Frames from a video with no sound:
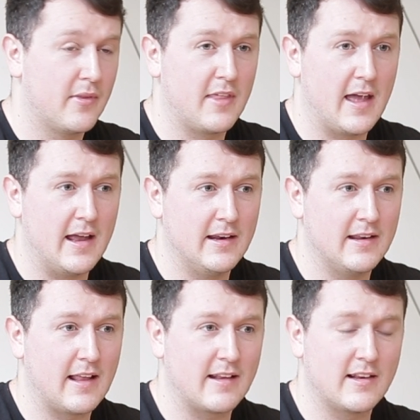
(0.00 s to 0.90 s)

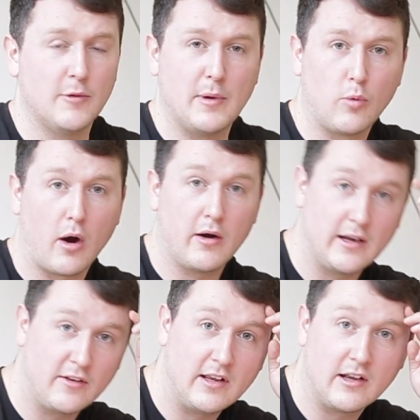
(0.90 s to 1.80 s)
then that's a little bit
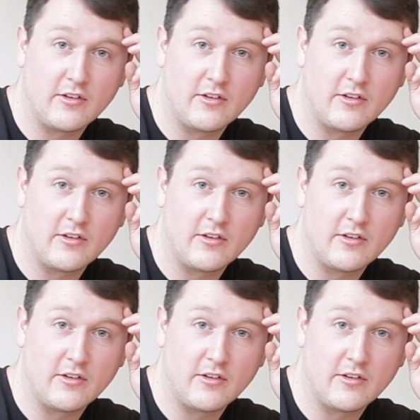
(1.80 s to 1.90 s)
worrying, seeing